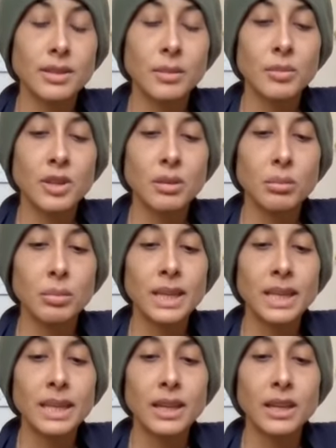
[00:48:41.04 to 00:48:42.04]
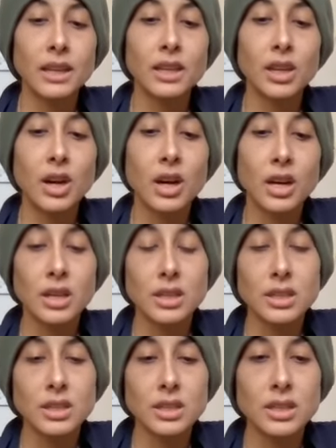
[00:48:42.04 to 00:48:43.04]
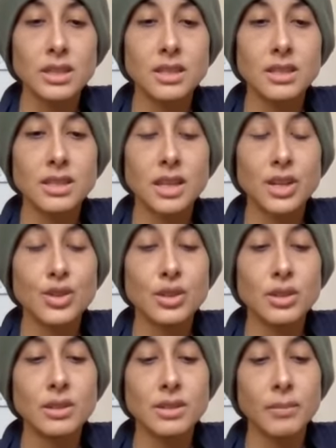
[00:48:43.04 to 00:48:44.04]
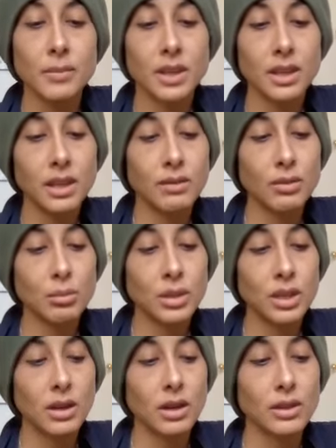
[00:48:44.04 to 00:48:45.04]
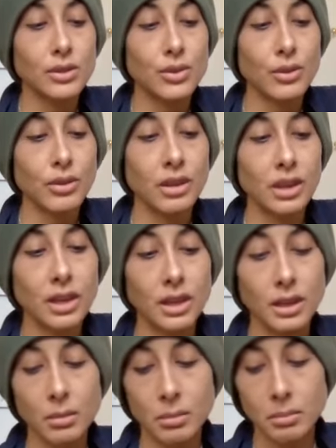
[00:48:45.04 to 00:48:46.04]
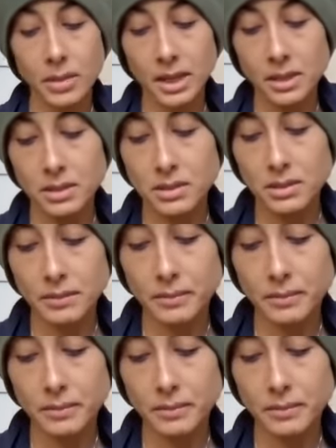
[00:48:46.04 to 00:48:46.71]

something beyond the sensation, something even beyond your thinking mind.